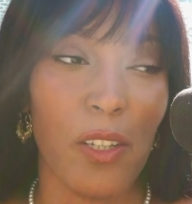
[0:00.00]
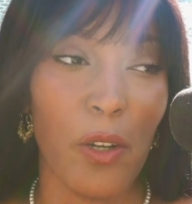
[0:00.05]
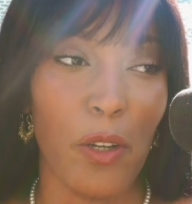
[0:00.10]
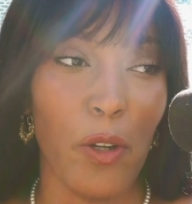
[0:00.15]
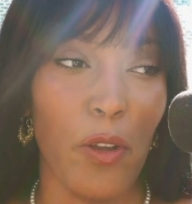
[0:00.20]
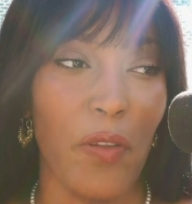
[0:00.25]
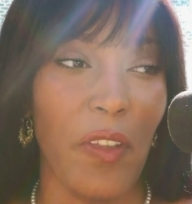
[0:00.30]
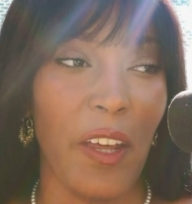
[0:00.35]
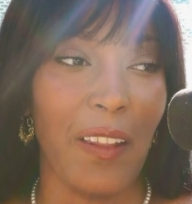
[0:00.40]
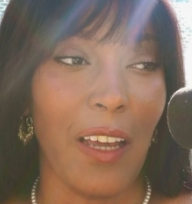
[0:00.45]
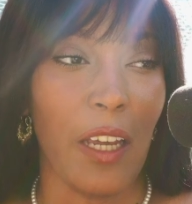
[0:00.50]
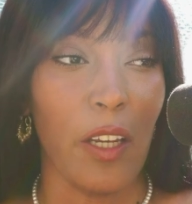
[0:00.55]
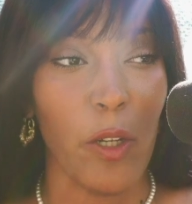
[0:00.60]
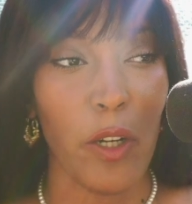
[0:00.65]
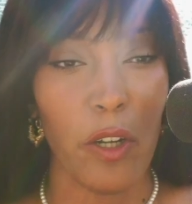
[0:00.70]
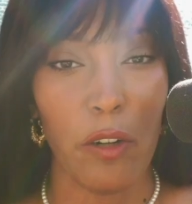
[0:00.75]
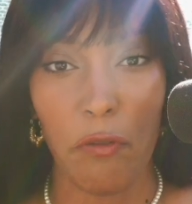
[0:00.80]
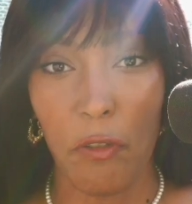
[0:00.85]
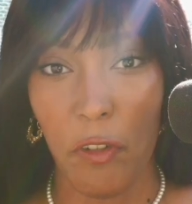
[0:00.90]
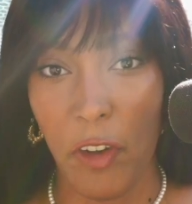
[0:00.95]
so you think that you
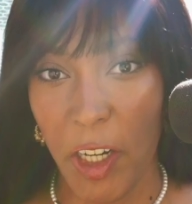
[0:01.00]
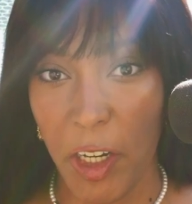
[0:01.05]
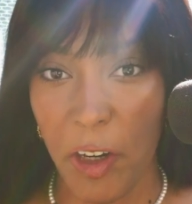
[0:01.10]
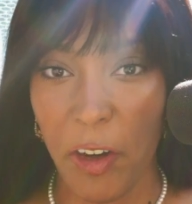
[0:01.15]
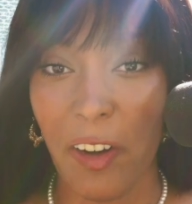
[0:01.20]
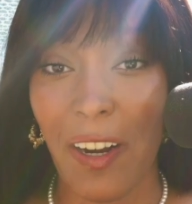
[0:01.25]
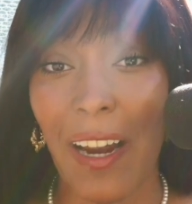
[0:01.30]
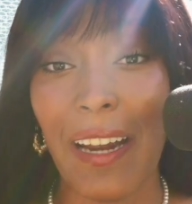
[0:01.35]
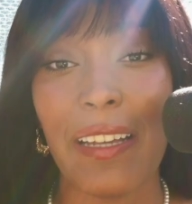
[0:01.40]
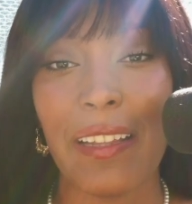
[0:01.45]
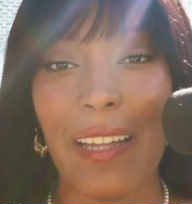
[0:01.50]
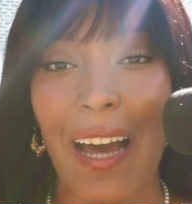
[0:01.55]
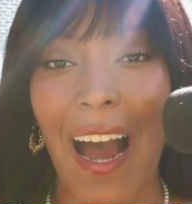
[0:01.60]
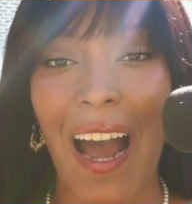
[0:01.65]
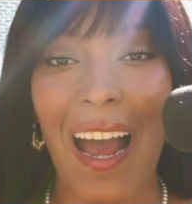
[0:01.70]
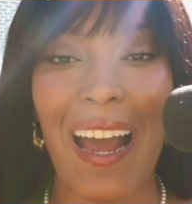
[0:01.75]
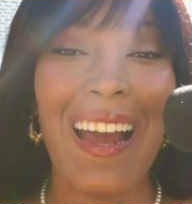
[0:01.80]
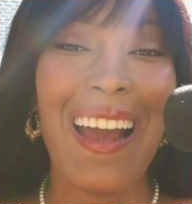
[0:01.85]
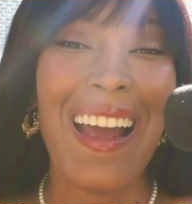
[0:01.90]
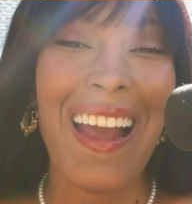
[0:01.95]
can recreate
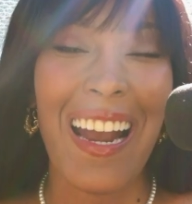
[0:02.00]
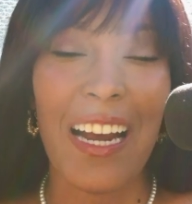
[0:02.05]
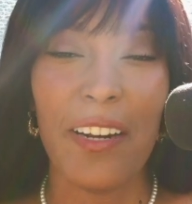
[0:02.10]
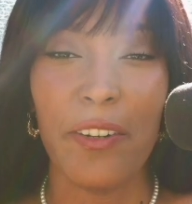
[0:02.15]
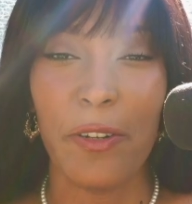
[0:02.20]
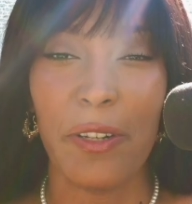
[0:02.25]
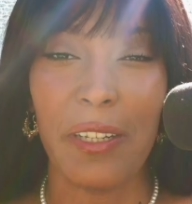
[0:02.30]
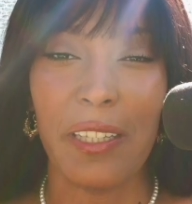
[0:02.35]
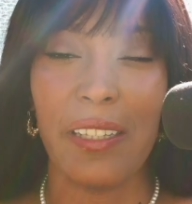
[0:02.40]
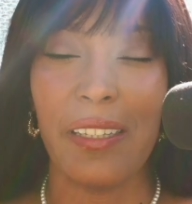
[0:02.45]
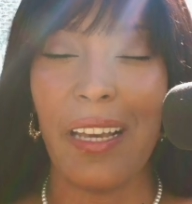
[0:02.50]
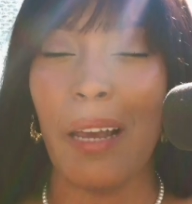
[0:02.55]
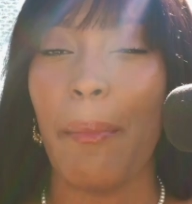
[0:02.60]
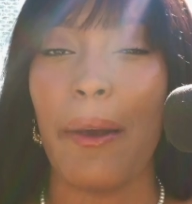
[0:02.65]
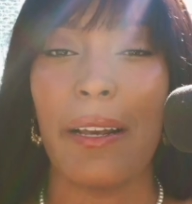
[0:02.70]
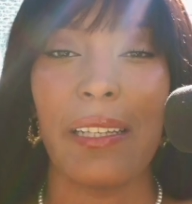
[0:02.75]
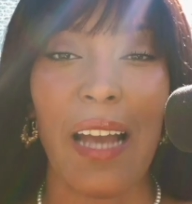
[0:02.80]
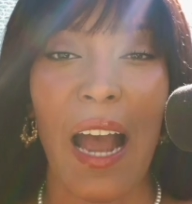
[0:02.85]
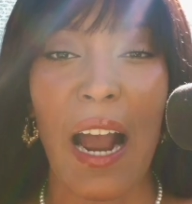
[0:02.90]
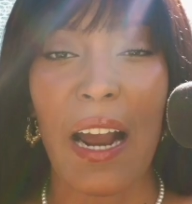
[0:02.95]
that and do the
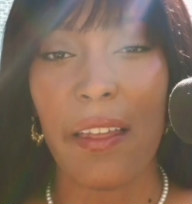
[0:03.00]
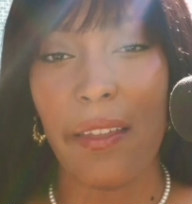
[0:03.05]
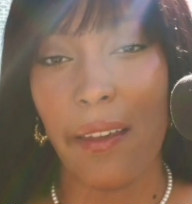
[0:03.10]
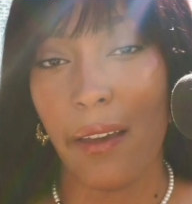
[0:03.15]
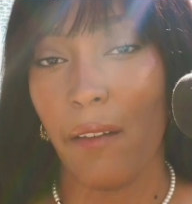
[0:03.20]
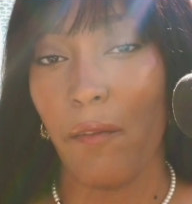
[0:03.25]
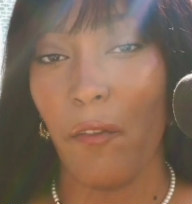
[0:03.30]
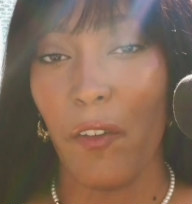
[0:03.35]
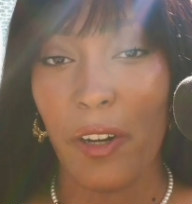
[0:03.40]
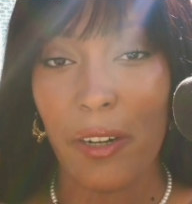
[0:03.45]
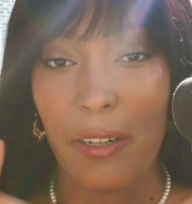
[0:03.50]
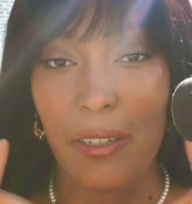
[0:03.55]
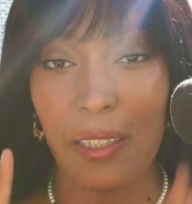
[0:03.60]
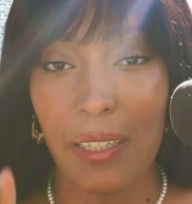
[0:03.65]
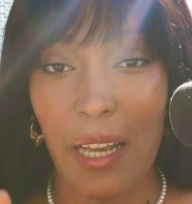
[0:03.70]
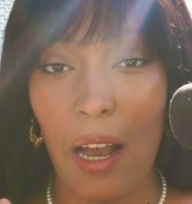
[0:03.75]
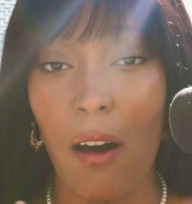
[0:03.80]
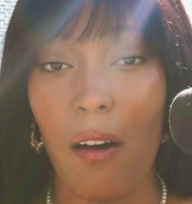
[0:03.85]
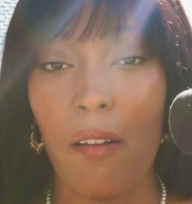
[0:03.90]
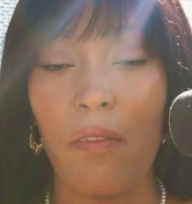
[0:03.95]
same exact thing for
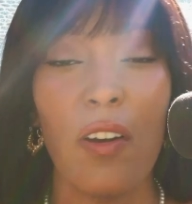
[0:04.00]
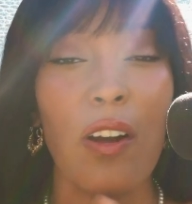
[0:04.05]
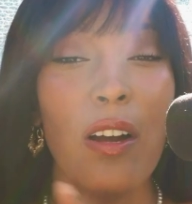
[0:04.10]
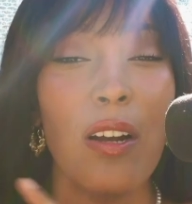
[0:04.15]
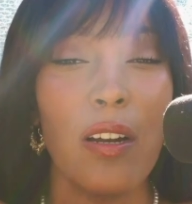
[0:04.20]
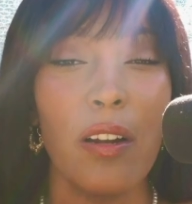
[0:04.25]
yourself.